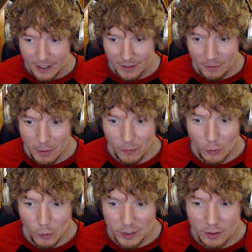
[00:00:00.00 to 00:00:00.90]
right
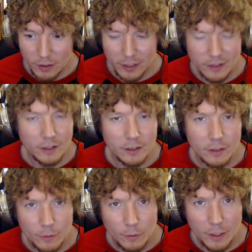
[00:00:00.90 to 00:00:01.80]
before we started, he's like,
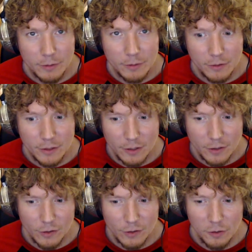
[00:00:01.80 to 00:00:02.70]
"What episode is
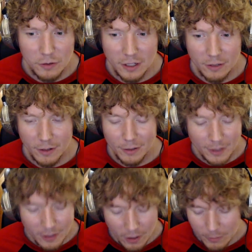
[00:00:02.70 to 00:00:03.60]
this? It's 13, right?" I was
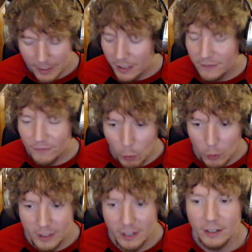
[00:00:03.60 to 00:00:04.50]
like, "No, man, it's
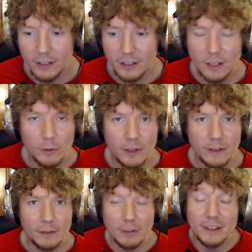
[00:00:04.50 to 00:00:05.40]
14. Get with
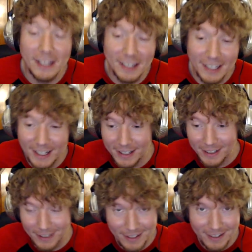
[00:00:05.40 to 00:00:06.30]
it." But then
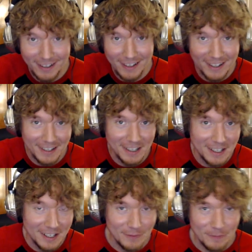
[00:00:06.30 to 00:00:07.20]
again,
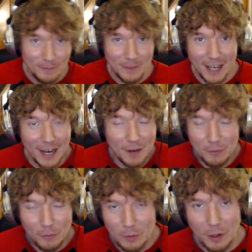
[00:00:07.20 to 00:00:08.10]
I
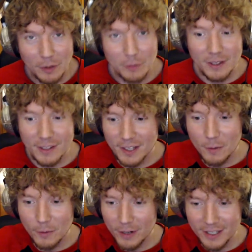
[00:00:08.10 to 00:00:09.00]
would probably be the
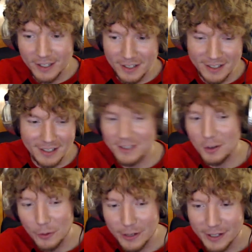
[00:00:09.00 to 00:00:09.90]
same way. It's
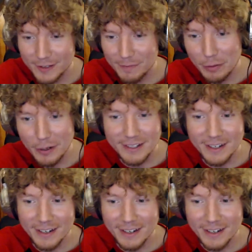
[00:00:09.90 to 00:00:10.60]
always present